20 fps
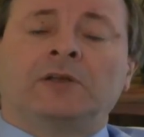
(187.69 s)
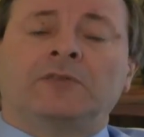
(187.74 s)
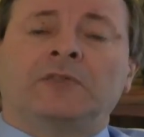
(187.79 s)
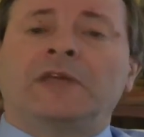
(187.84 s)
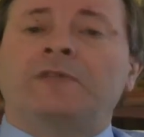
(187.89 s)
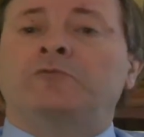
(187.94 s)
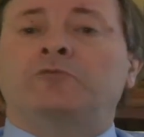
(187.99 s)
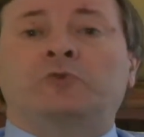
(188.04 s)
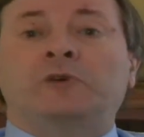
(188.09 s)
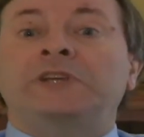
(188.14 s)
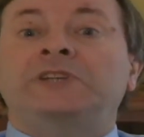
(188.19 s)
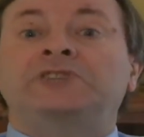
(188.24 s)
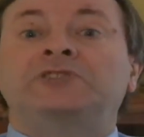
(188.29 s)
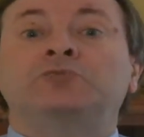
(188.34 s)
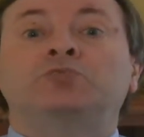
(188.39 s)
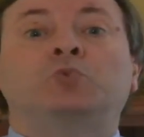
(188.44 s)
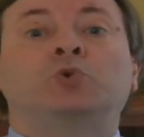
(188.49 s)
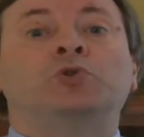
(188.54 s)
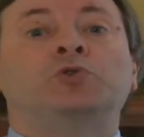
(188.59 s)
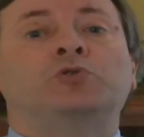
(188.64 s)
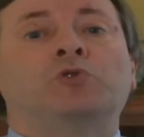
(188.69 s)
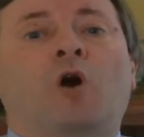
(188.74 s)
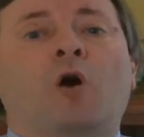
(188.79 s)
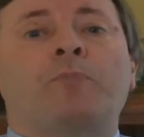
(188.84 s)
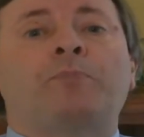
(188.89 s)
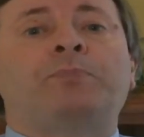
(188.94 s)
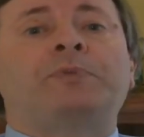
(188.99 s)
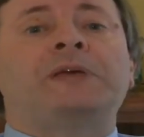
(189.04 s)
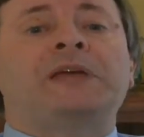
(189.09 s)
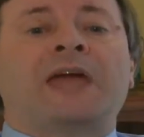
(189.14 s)
then reason would
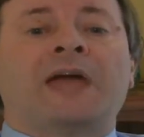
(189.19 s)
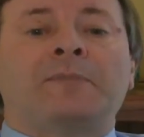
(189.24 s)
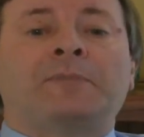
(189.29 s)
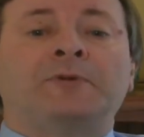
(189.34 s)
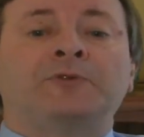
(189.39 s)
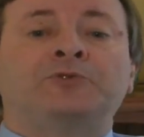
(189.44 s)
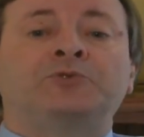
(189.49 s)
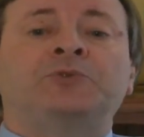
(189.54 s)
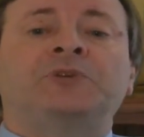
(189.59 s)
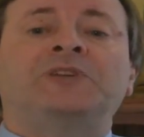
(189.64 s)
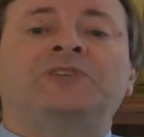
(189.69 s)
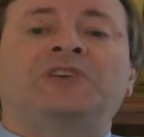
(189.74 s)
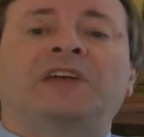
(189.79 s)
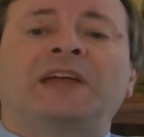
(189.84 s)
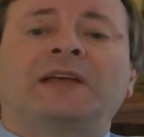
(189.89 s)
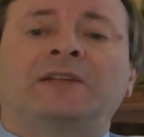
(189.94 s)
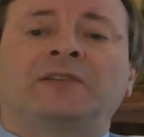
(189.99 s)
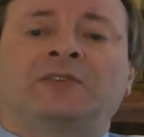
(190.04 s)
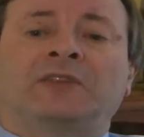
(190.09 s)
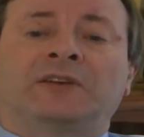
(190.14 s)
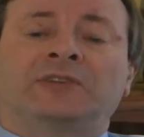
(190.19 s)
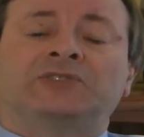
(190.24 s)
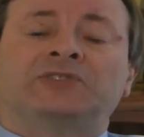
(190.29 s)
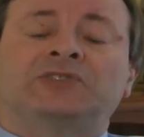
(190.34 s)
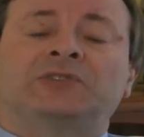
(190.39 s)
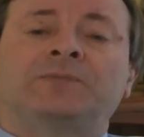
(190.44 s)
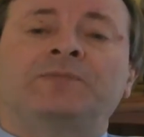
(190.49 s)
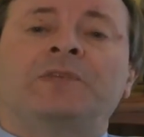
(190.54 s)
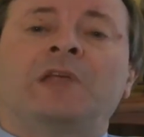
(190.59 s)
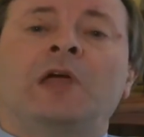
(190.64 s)
not be able to detect
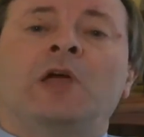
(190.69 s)
this.